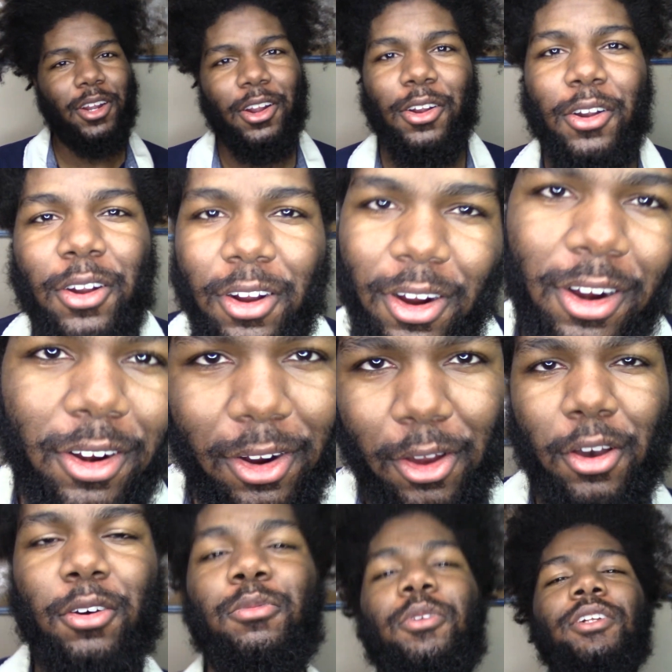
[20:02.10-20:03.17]
are our
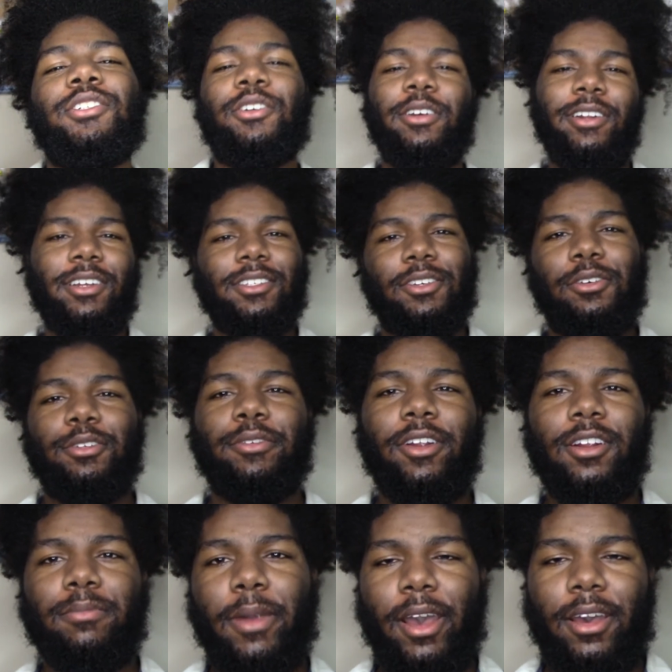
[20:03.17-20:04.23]
own worst critics, so it's
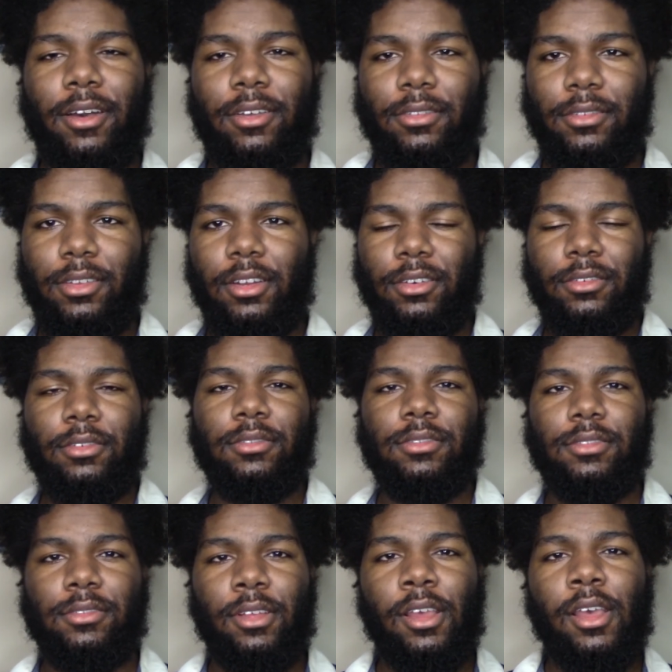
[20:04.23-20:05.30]
very mild, you know.
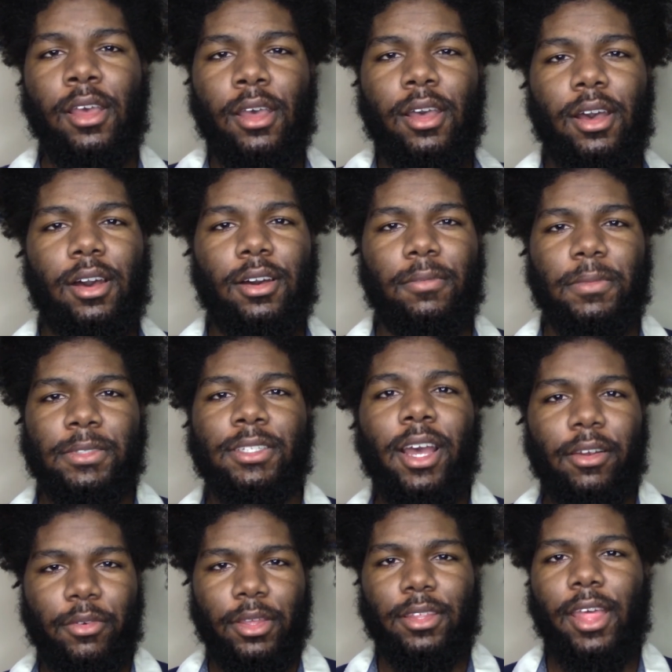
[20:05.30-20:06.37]
It's
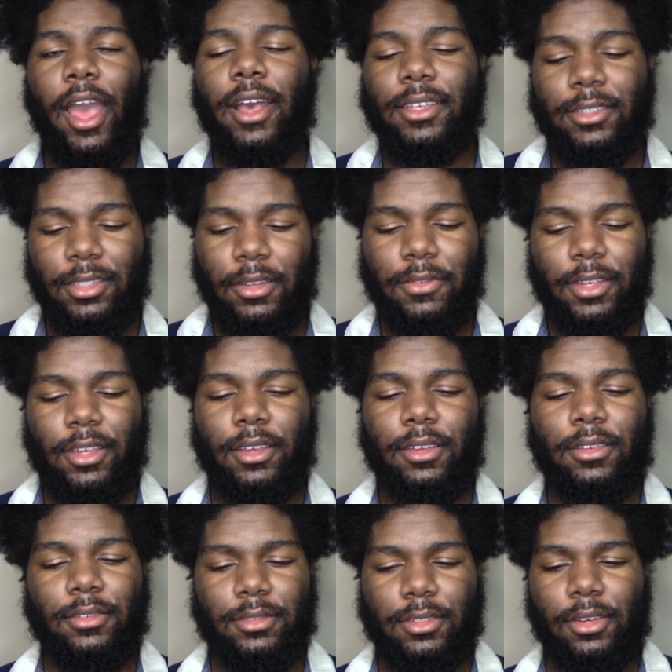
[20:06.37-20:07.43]
not really that
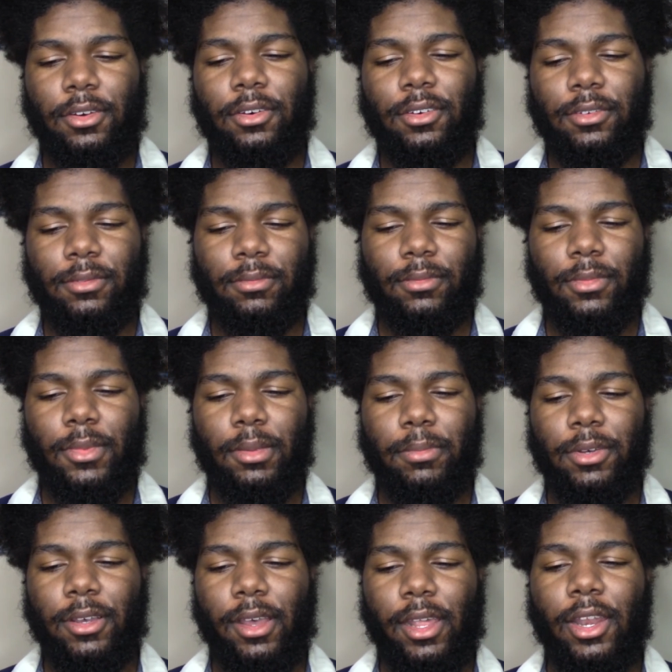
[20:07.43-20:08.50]
significant. So,
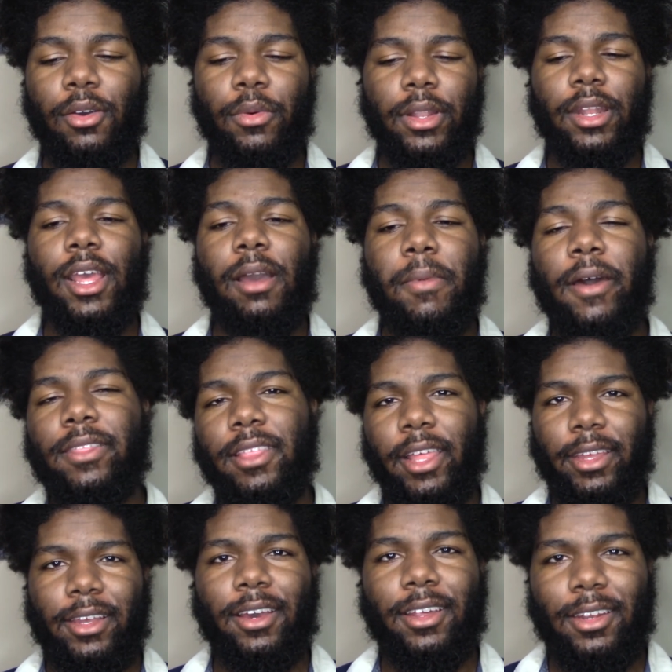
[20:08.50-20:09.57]
but I know one day I'm gonna have to
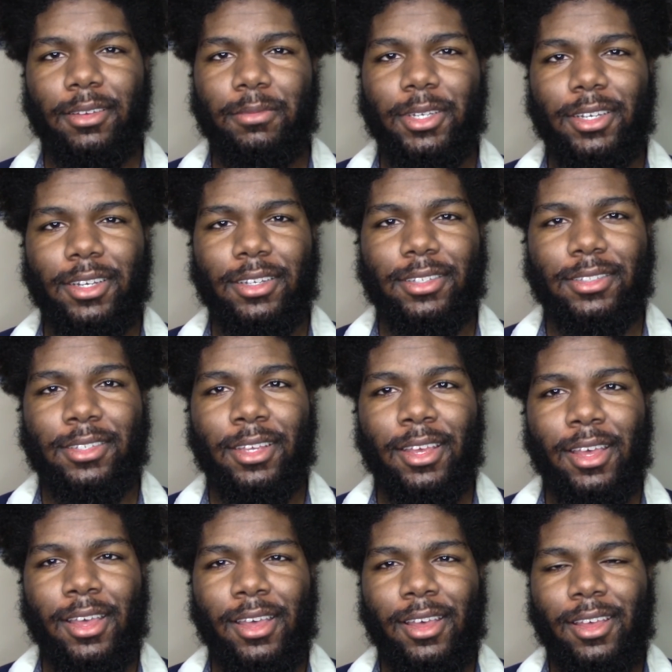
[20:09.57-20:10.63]
like cut it because
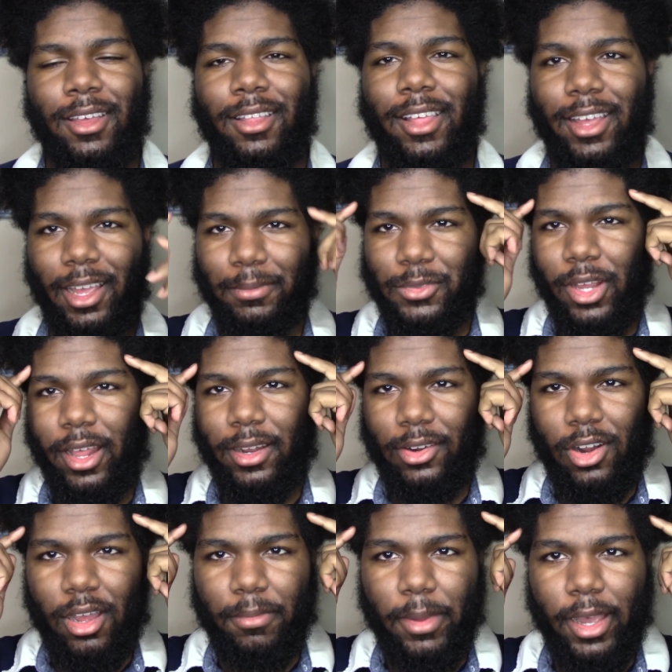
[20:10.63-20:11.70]
like I'm trying to
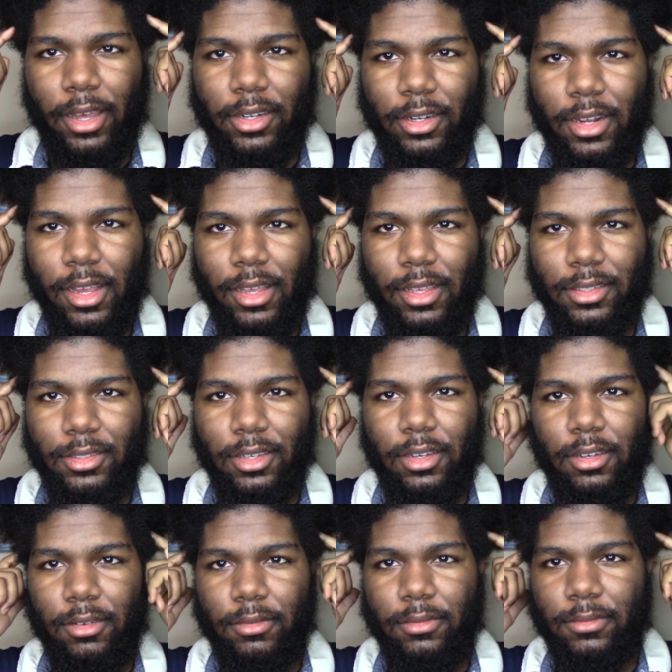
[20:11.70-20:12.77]
grow out my undercut.
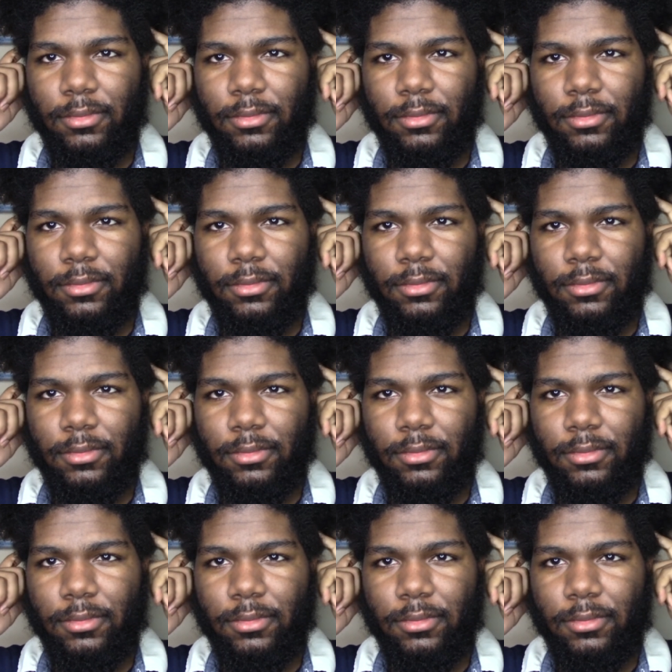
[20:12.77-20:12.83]
So